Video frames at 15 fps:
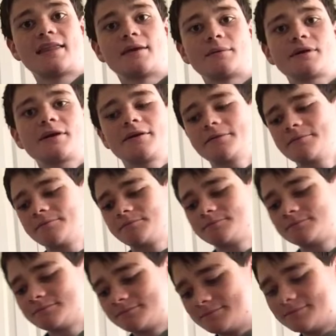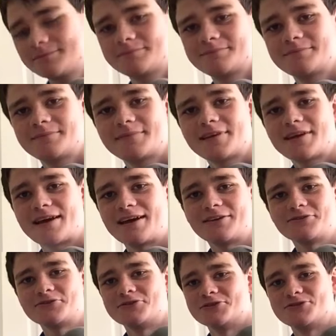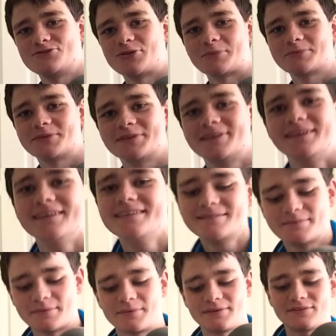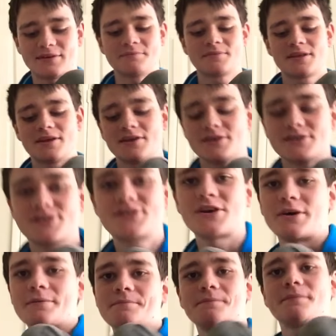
There we go. I literally just dropped it, but whatever. So.